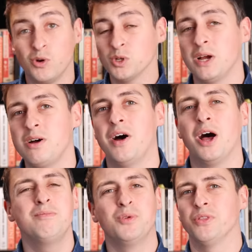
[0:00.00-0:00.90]
Of course, however,
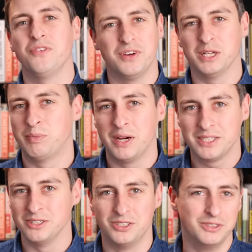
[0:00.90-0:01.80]
I'm not the first
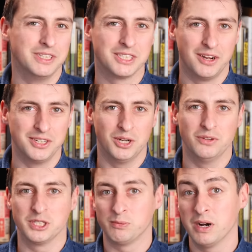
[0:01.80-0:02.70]
person to do this kind
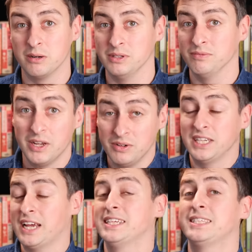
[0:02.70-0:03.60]
of experiment. There
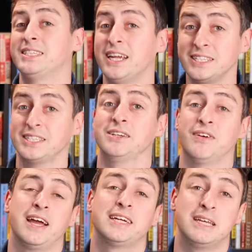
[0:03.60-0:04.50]
is an
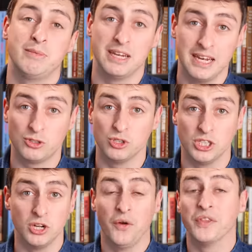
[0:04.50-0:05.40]
extensive academic
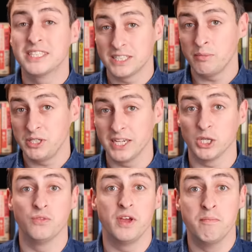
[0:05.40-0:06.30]
literature on the
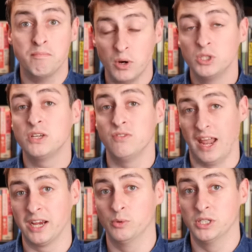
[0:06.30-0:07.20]
subject of emotive
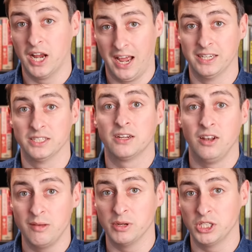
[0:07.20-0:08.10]
language and
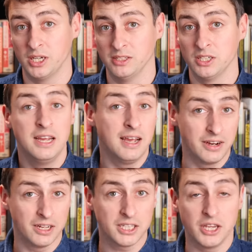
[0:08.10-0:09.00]
climate change,
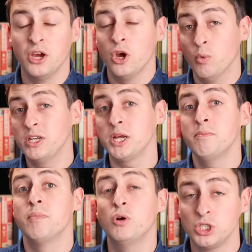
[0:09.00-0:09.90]
and asking which
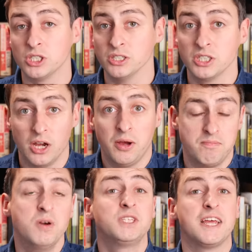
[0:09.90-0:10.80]
emotions are
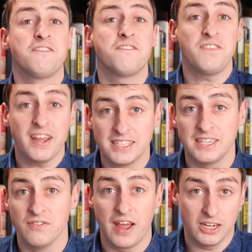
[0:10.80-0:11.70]
most effective
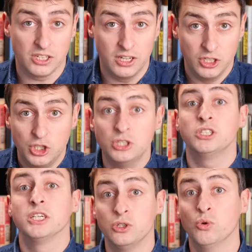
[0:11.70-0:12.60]
effective at
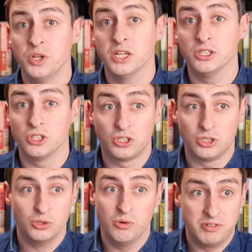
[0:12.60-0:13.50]
inducing an audience
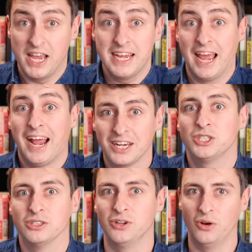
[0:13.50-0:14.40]
to take
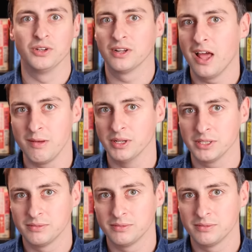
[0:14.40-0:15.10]
action on climate.